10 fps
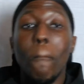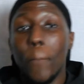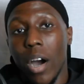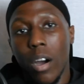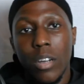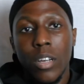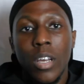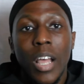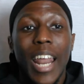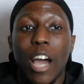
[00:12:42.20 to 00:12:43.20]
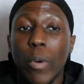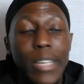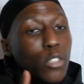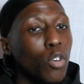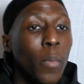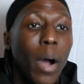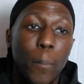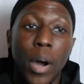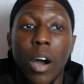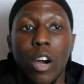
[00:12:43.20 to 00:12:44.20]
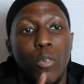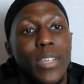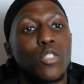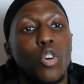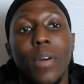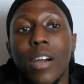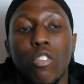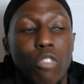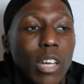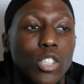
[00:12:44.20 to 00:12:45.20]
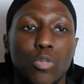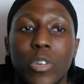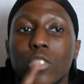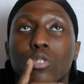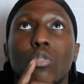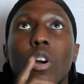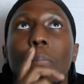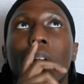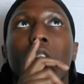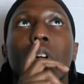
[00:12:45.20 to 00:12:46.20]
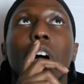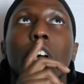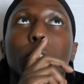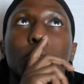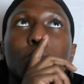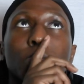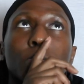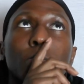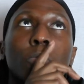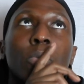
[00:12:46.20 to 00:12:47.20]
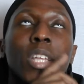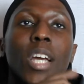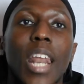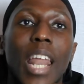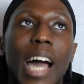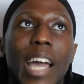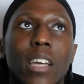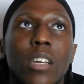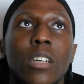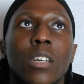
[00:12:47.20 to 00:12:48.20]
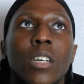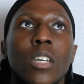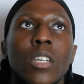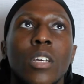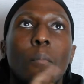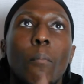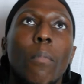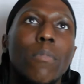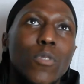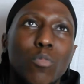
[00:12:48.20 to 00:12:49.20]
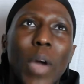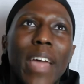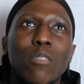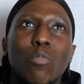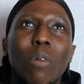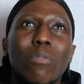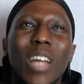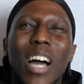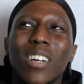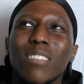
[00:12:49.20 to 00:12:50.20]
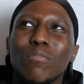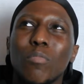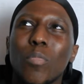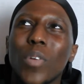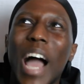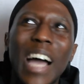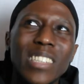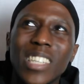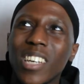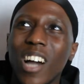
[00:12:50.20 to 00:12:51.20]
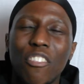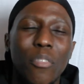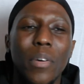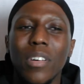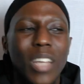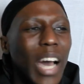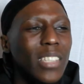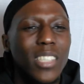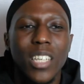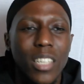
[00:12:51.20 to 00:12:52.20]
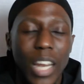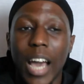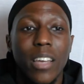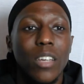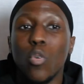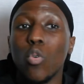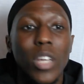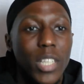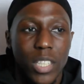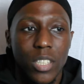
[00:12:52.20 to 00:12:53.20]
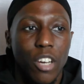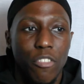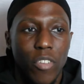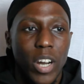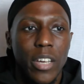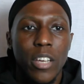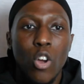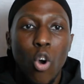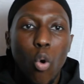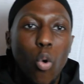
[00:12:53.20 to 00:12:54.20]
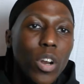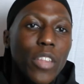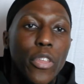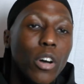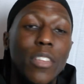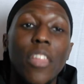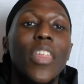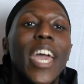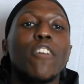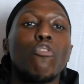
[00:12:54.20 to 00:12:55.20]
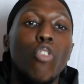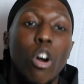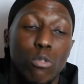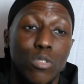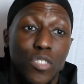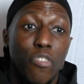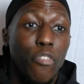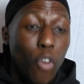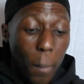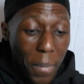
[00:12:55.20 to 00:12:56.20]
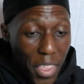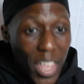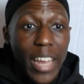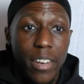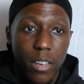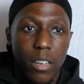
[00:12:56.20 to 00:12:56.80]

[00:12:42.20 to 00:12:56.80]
But like when you talk about punk, when you talk about grunge, when you talk about um like when, when like anti-government, anti, like all of this stuff, right, all of the, they rose from then.